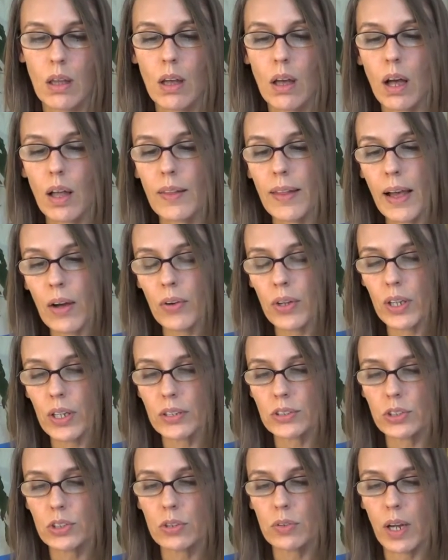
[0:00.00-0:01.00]
Allowing
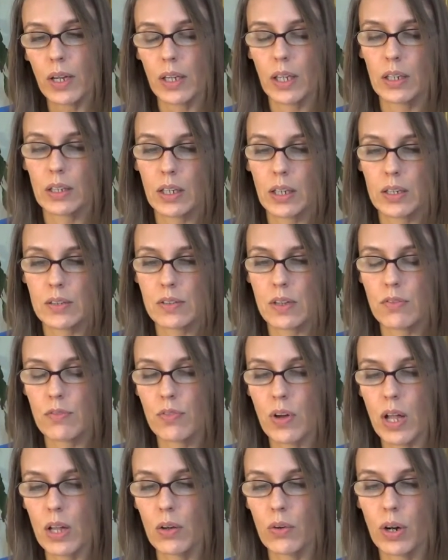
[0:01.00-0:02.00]
us to recognize and
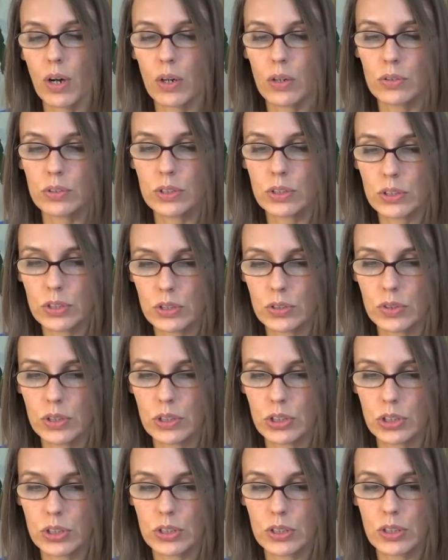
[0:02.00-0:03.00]
follow our own
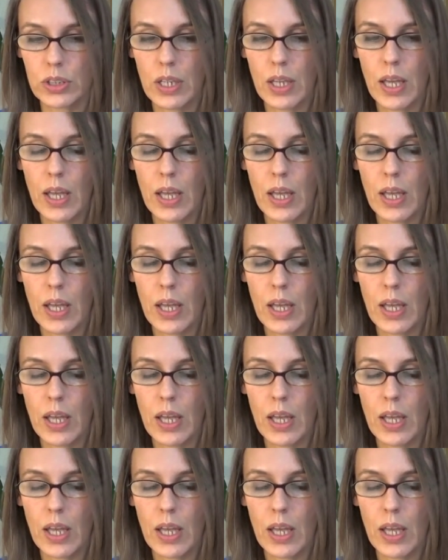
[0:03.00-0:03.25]
intuition,